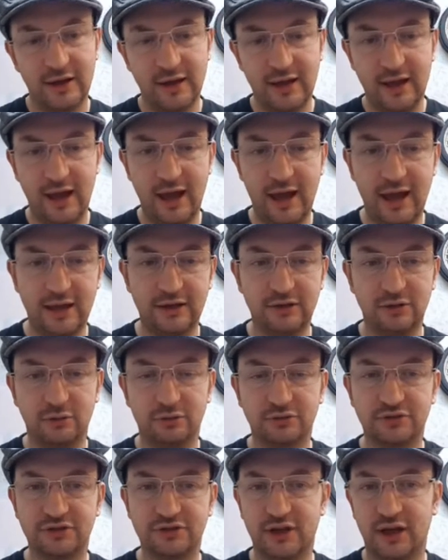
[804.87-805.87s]
And
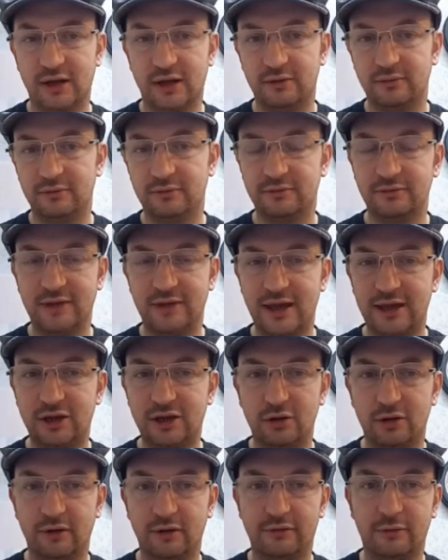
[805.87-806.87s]
also, they
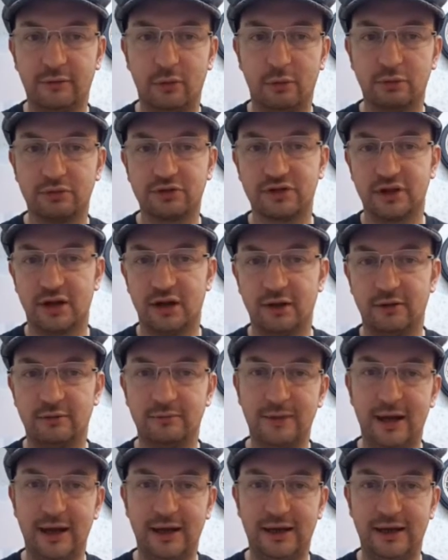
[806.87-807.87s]
could have also
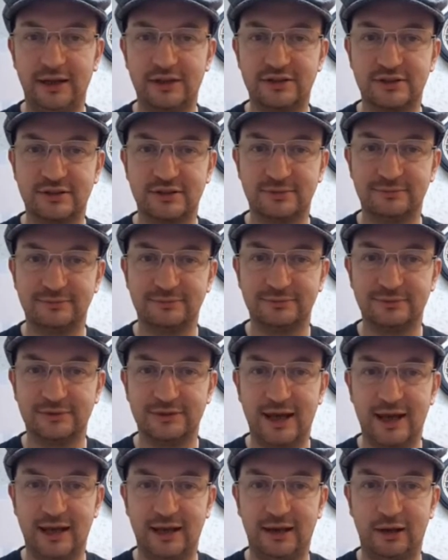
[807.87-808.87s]
made
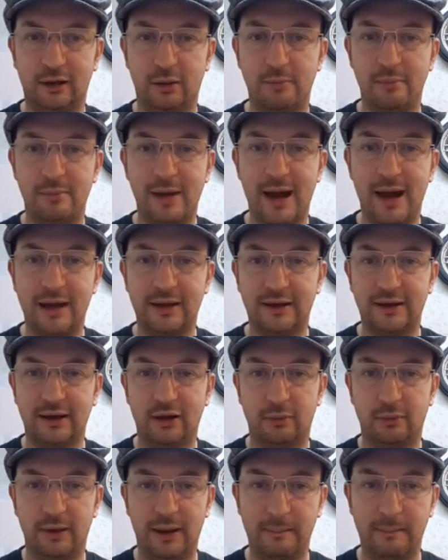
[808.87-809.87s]
that little man a
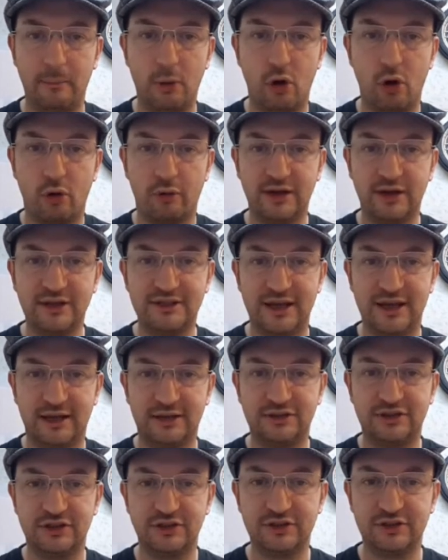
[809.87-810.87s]
little bit more
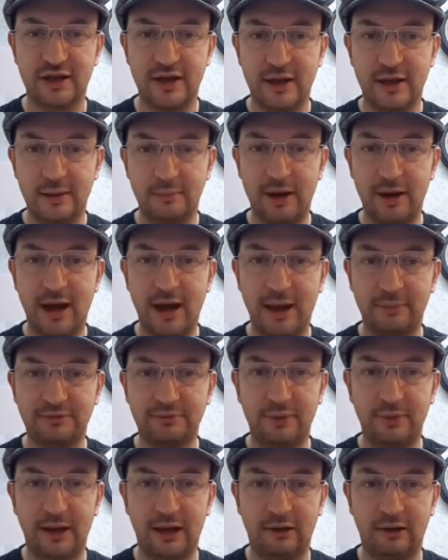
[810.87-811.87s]
intelligent, perhaps
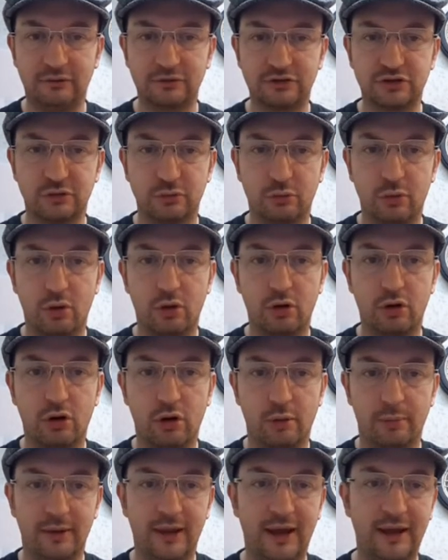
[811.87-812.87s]
be able to walk
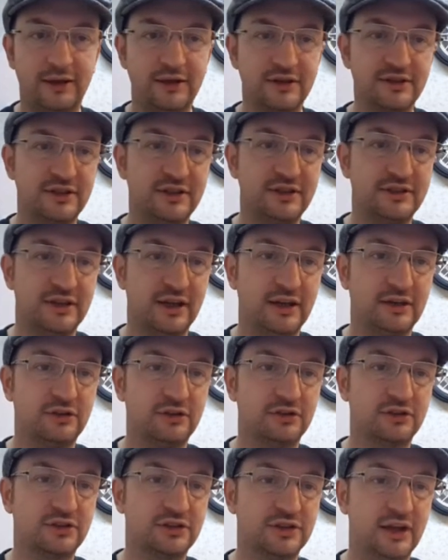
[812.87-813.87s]
up ladders instead of
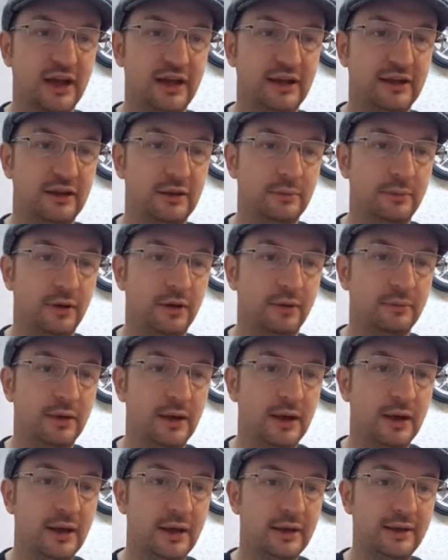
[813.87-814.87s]
just staying at the
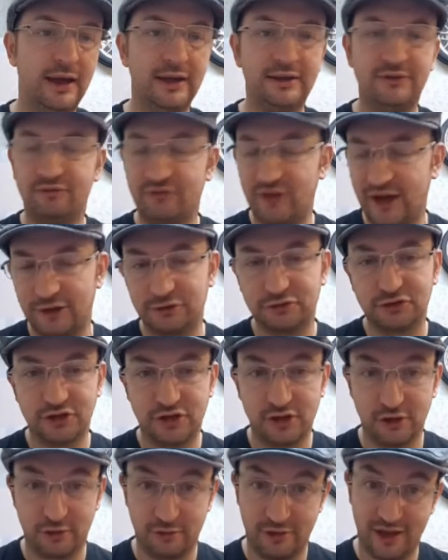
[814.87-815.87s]
bottom. They failed to
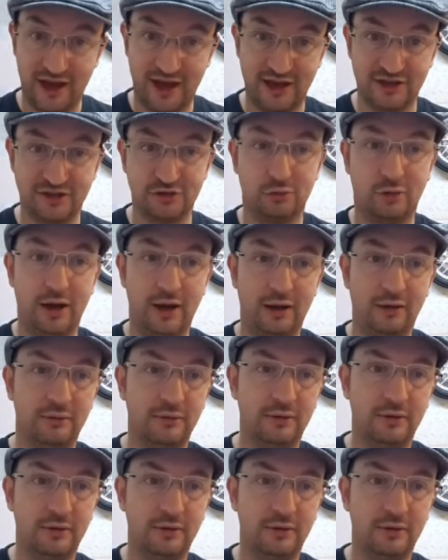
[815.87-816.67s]
do that as well.